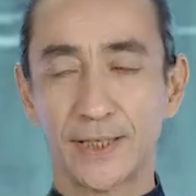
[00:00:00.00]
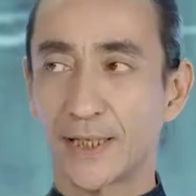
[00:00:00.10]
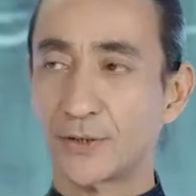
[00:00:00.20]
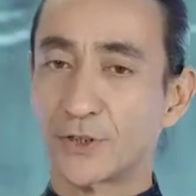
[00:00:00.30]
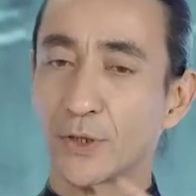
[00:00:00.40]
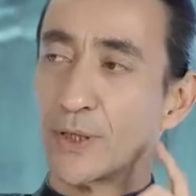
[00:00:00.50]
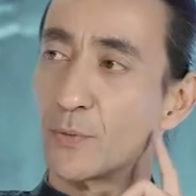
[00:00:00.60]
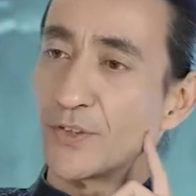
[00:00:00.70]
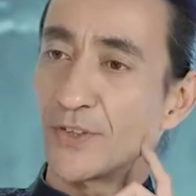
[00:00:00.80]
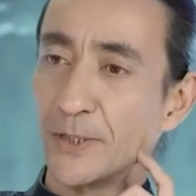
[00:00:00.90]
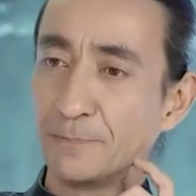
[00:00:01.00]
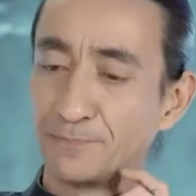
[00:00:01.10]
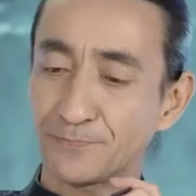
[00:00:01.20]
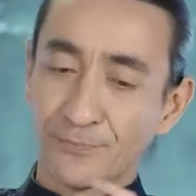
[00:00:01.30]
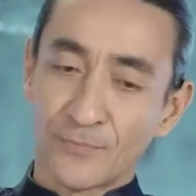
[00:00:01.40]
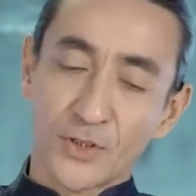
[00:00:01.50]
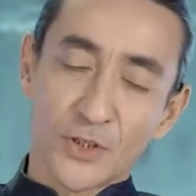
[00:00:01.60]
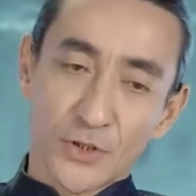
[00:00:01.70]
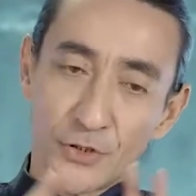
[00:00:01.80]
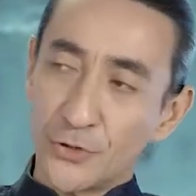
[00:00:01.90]
and the outgoing water,
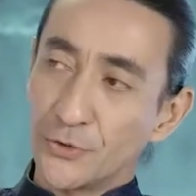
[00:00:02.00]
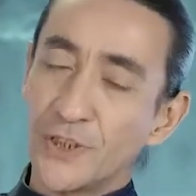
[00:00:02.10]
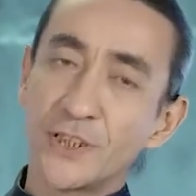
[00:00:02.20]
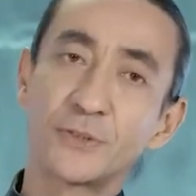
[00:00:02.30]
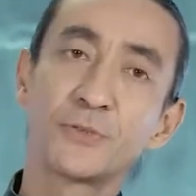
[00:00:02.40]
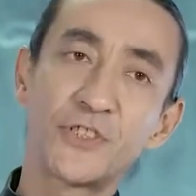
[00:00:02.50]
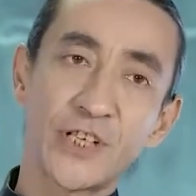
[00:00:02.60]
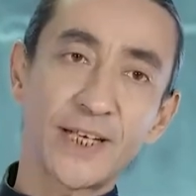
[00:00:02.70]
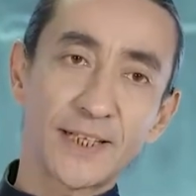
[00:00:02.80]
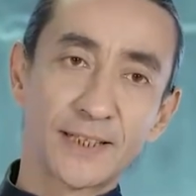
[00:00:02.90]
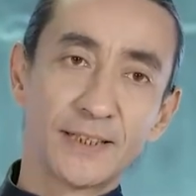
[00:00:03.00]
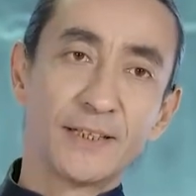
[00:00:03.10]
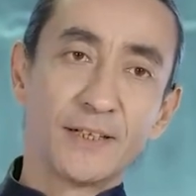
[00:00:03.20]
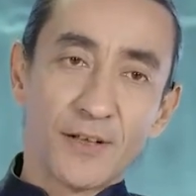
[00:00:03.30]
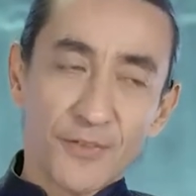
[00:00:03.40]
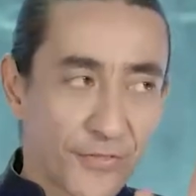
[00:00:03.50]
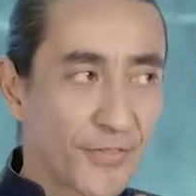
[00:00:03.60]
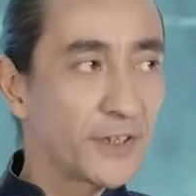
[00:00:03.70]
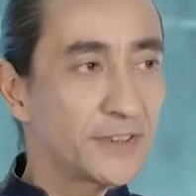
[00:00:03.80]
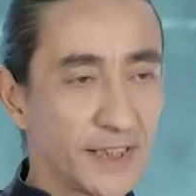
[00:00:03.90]
you need to check
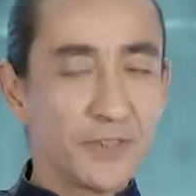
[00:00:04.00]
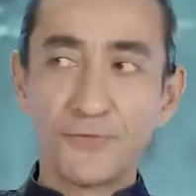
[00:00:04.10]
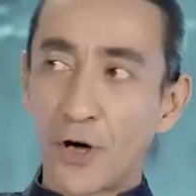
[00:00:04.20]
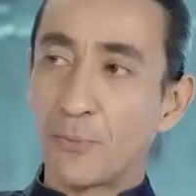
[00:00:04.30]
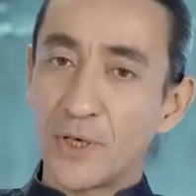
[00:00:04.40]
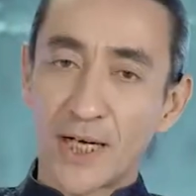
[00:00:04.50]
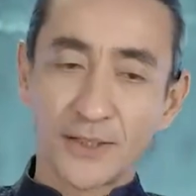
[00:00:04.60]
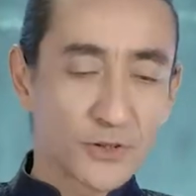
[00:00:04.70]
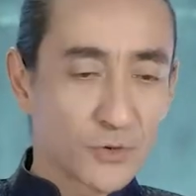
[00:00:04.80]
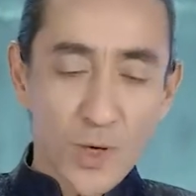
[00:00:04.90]
13 formula, not